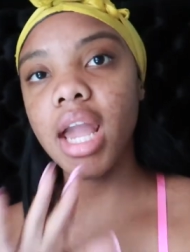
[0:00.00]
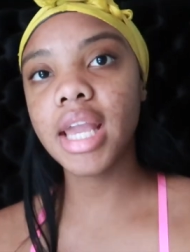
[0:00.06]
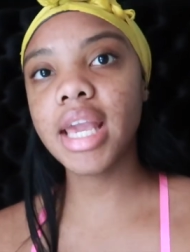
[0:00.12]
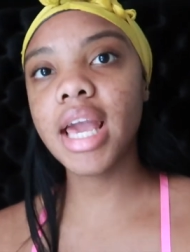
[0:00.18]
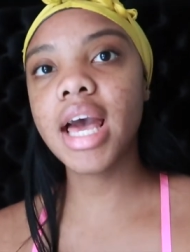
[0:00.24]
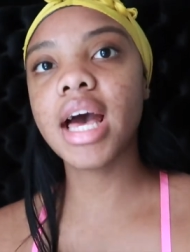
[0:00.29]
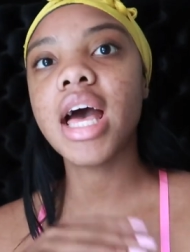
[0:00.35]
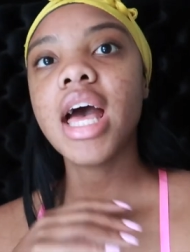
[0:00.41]

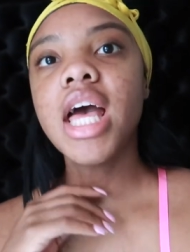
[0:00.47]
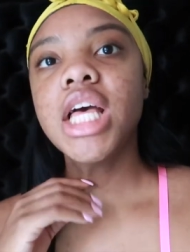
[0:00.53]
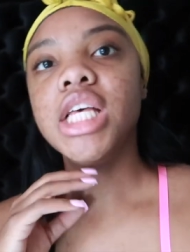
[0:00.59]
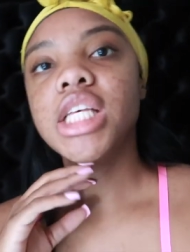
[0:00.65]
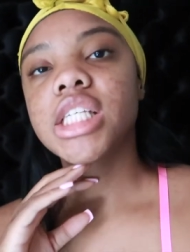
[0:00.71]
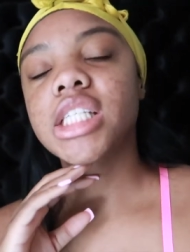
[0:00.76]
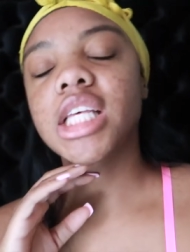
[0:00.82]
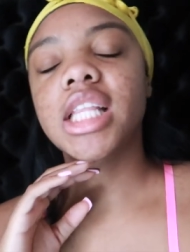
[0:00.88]
yeah,
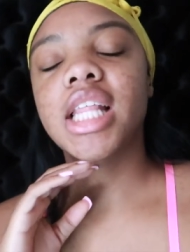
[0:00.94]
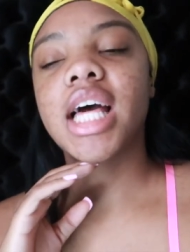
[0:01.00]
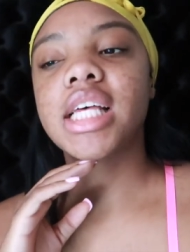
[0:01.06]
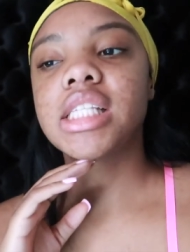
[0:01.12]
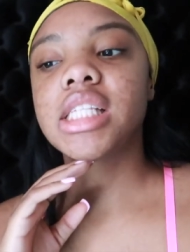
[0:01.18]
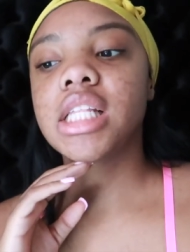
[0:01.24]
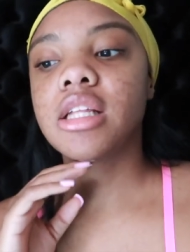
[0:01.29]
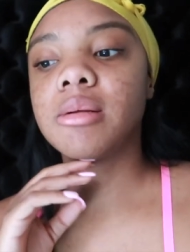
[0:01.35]
so
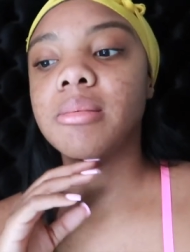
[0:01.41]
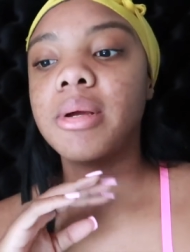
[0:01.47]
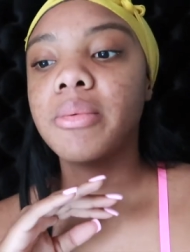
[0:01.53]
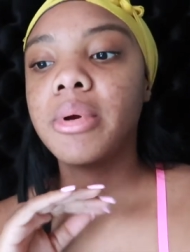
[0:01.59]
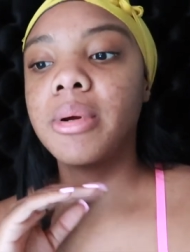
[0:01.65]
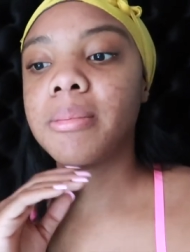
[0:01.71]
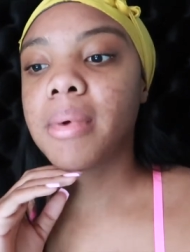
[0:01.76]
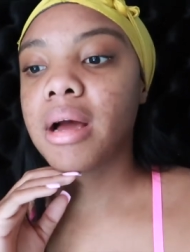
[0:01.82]
that's a little
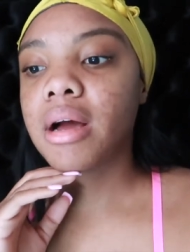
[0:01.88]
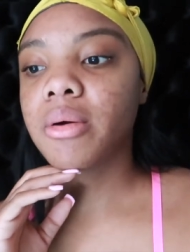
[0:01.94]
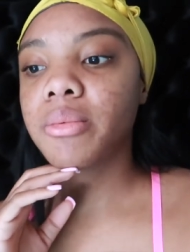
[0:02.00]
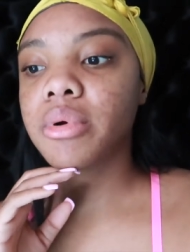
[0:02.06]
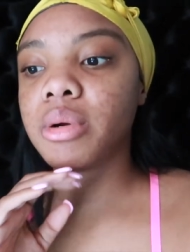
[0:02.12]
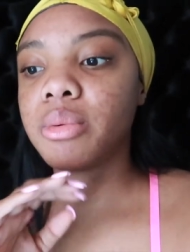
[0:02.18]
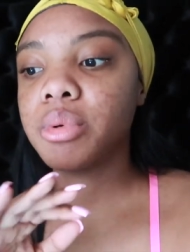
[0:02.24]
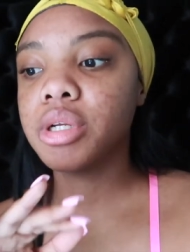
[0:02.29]
bit what,
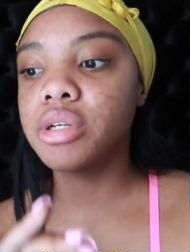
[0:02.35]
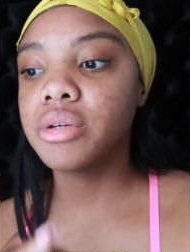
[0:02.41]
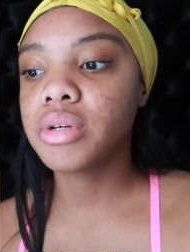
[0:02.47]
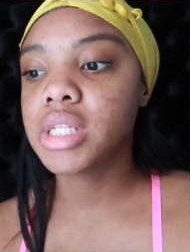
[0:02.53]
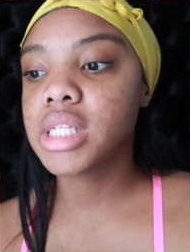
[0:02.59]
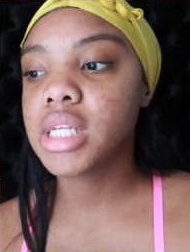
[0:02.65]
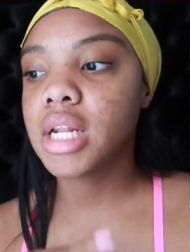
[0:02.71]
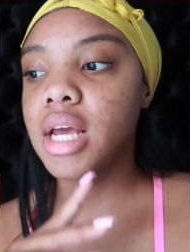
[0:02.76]
what we're
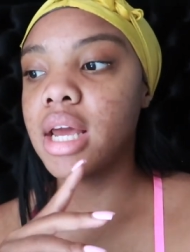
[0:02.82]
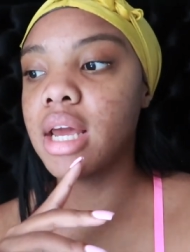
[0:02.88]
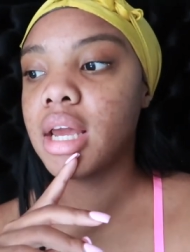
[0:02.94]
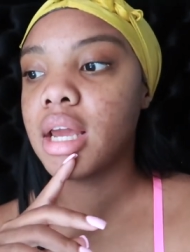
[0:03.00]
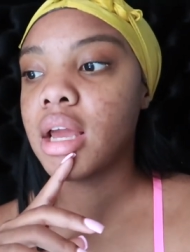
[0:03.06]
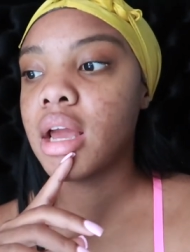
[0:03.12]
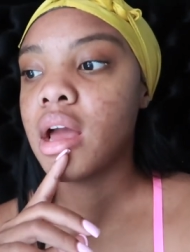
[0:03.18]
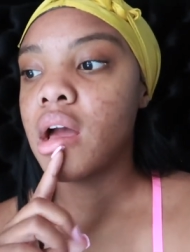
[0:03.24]
doing
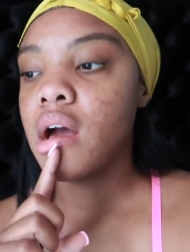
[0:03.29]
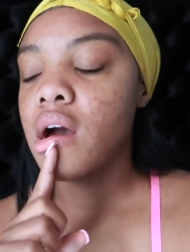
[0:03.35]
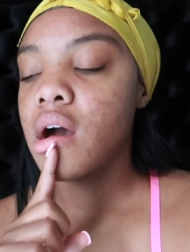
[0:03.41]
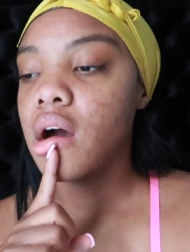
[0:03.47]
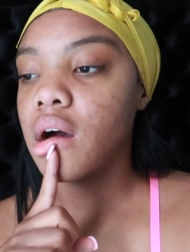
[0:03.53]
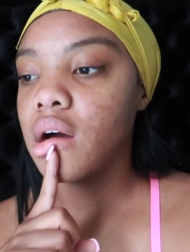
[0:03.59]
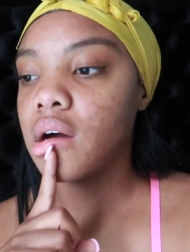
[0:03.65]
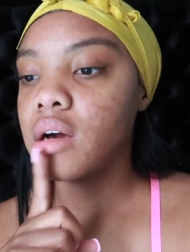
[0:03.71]
today.
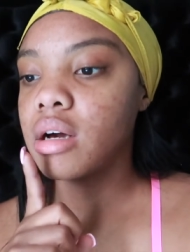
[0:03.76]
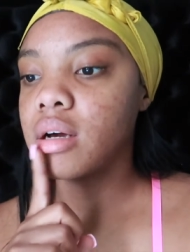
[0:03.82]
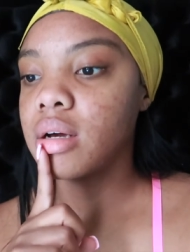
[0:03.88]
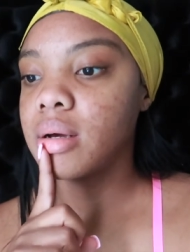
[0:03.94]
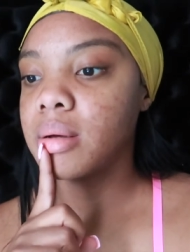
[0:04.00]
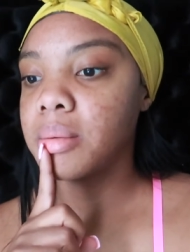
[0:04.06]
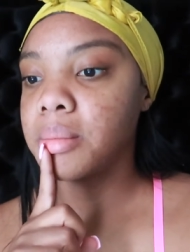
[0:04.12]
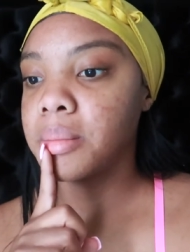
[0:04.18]

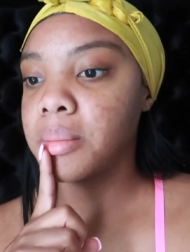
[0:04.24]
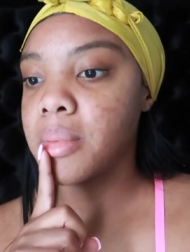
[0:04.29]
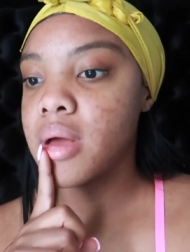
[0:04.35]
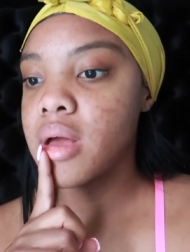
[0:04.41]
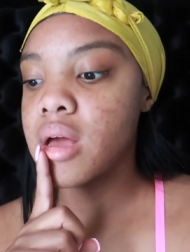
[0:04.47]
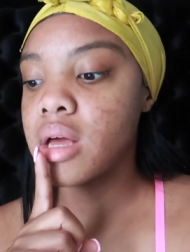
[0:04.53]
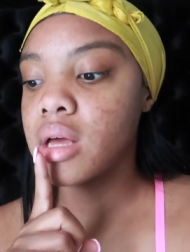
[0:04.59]
Um,